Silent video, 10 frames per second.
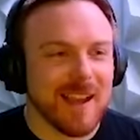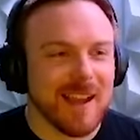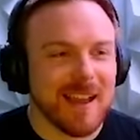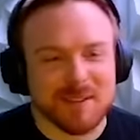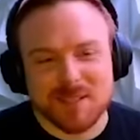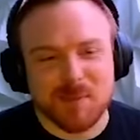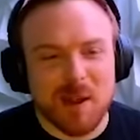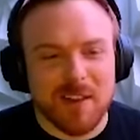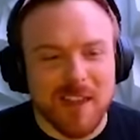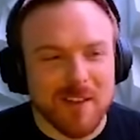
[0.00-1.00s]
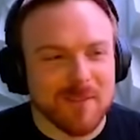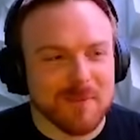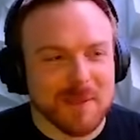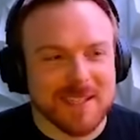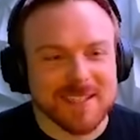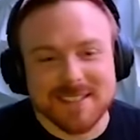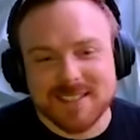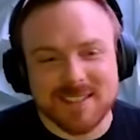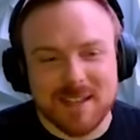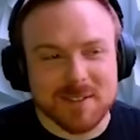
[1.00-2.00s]
Uh, I was just proud of that
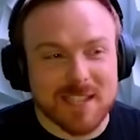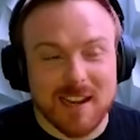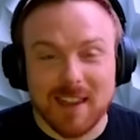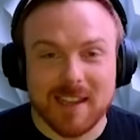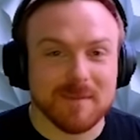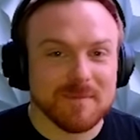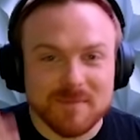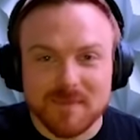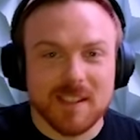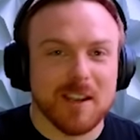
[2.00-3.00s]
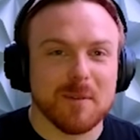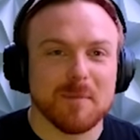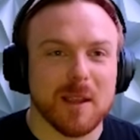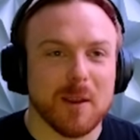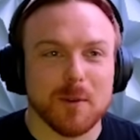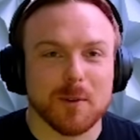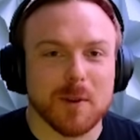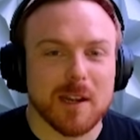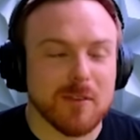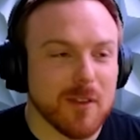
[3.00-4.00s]
because that was kind of like you know, my own
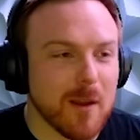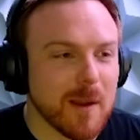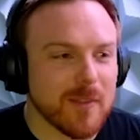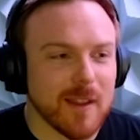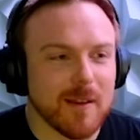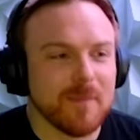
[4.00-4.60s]
creative thought right there.